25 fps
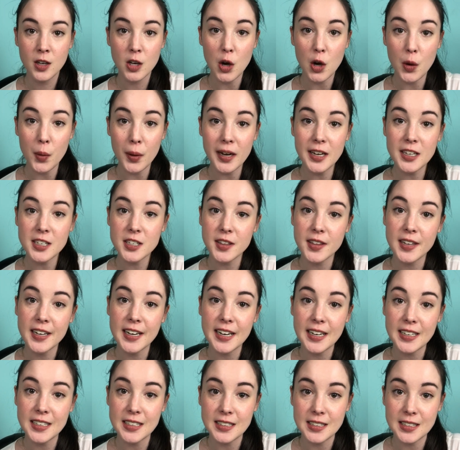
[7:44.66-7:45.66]
Going into the
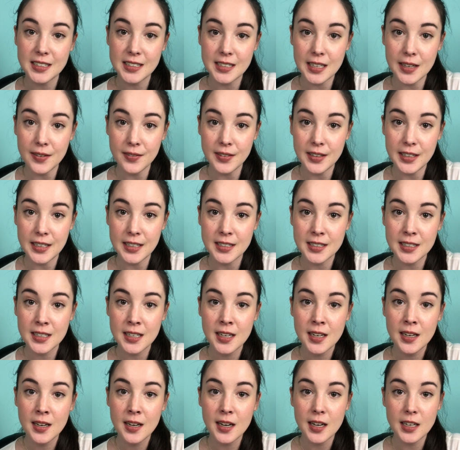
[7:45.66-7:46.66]
1970s,
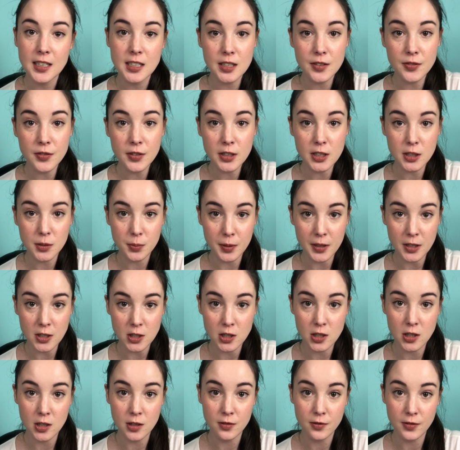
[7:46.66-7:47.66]
a different
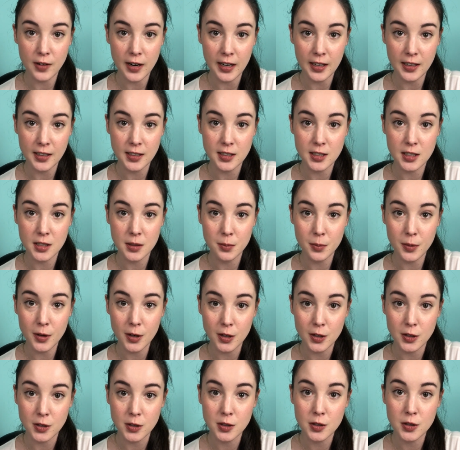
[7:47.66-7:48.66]
depiction of violence
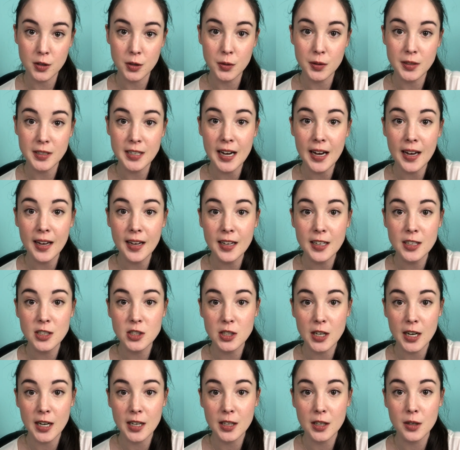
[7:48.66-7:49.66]
emerged through Italian
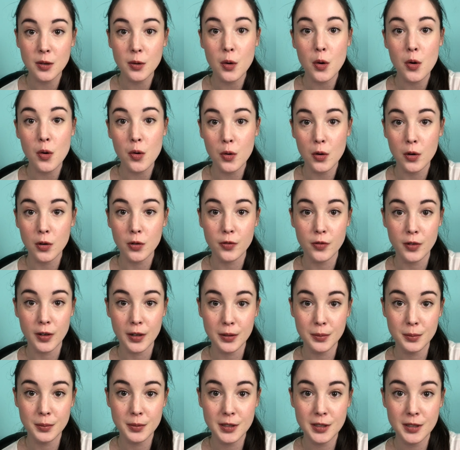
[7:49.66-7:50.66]
giallo horror
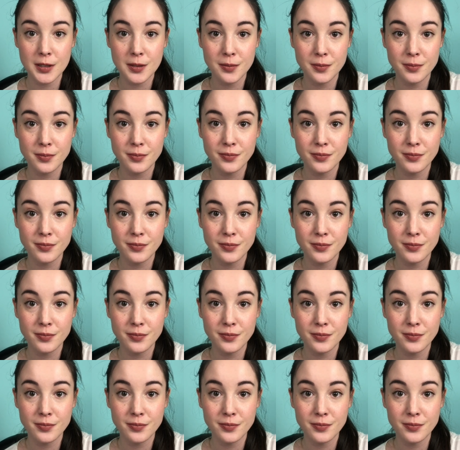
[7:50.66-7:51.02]
films.